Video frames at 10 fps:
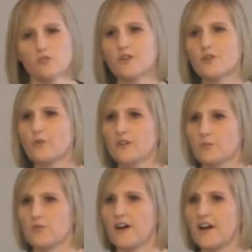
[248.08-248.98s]
you can always
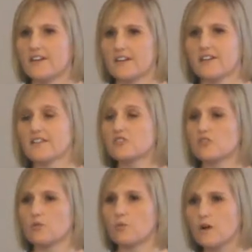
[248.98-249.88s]
provide in a
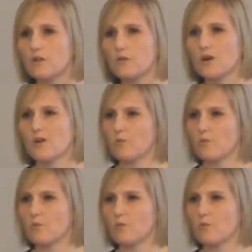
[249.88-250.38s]
digital will